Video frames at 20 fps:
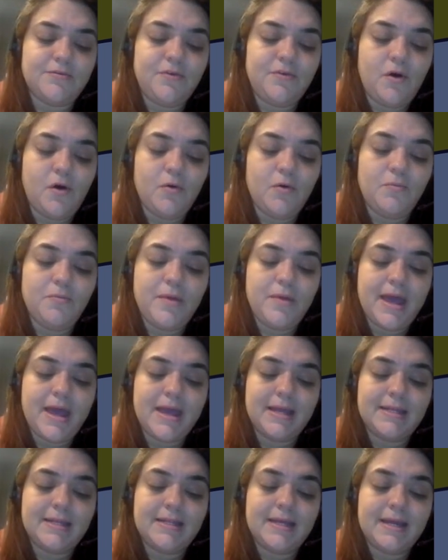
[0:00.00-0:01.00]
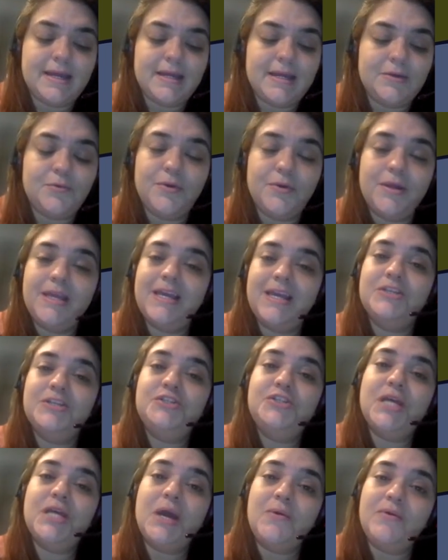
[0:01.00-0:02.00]
form, and then we can
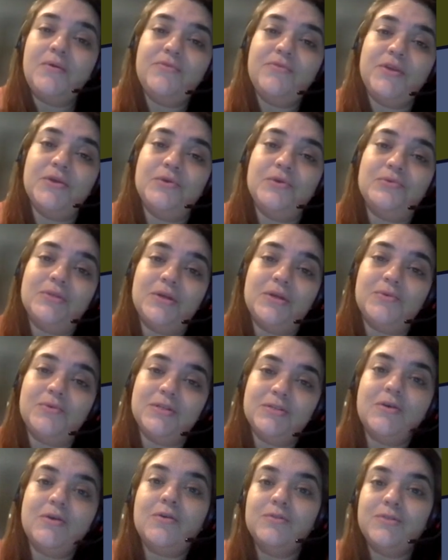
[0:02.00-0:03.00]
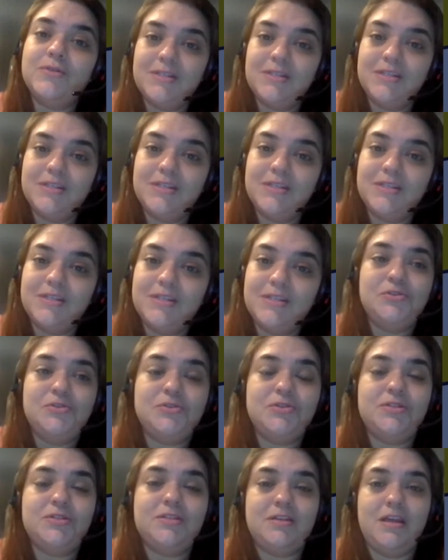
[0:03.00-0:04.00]
share with you the results
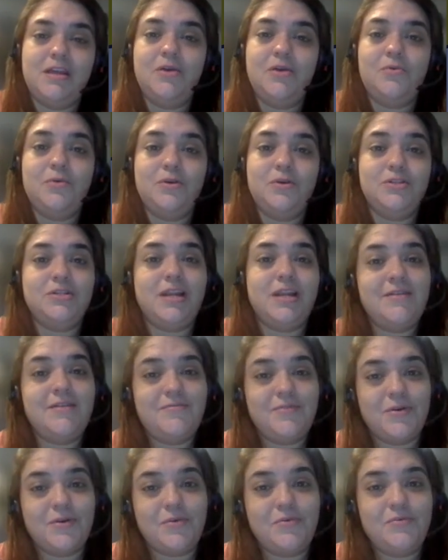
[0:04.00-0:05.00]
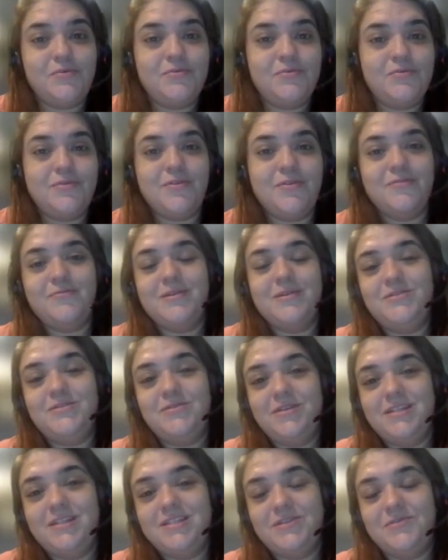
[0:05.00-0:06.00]
to see which level of
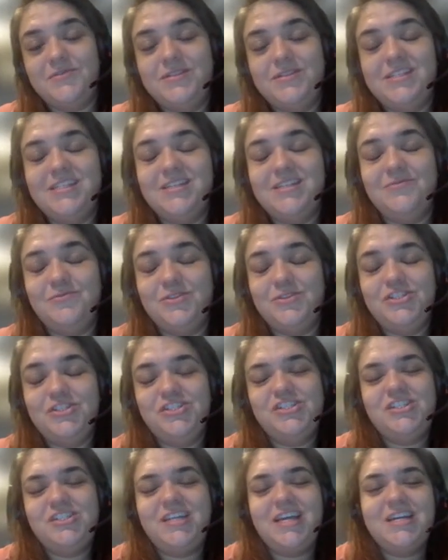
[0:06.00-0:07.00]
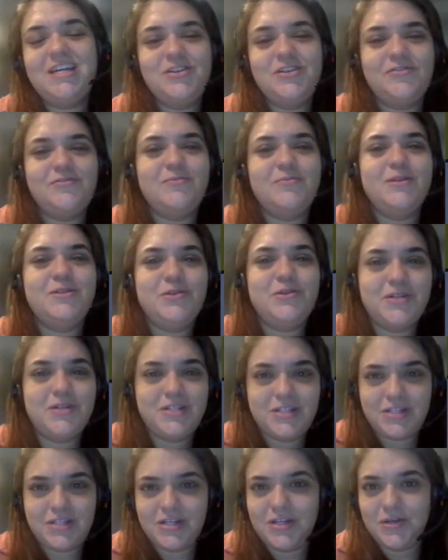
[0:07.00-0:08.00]
maturity, which stage of
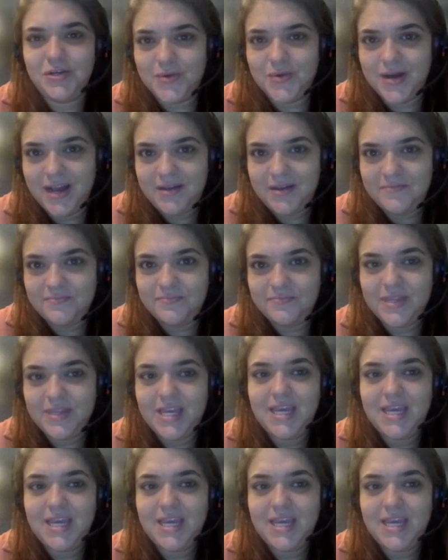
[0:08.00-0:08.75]
maturity you are.